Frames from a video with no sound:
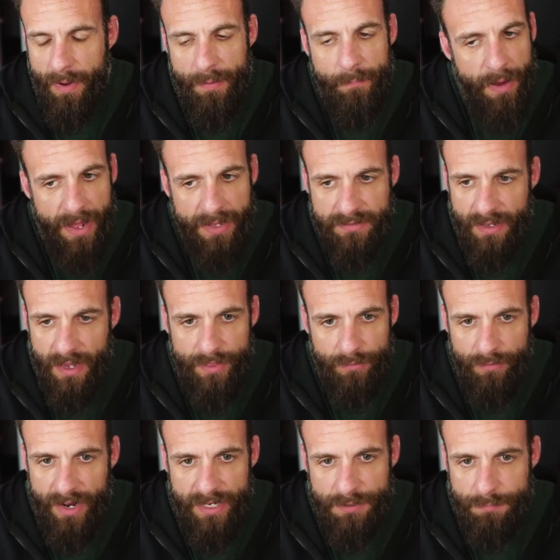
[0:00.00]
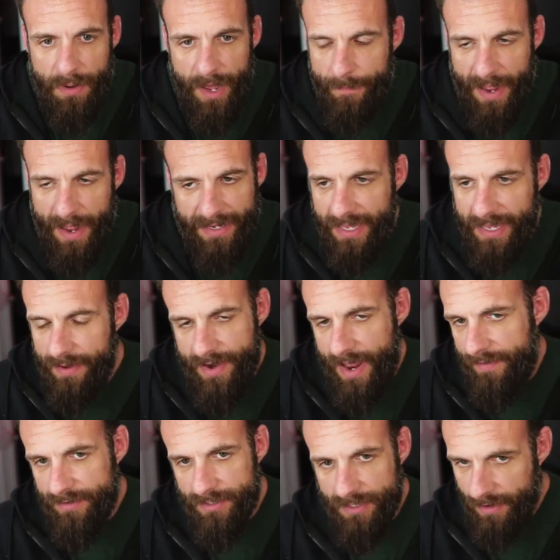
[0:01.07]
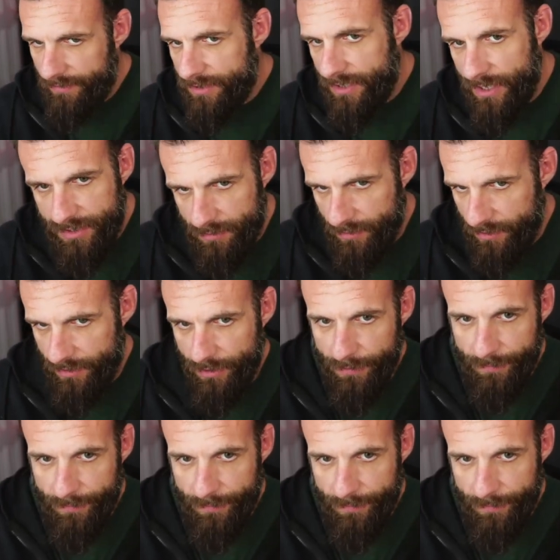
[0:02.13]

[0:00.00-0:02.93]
mind's not in the right spot, I can't even have this conversation with you.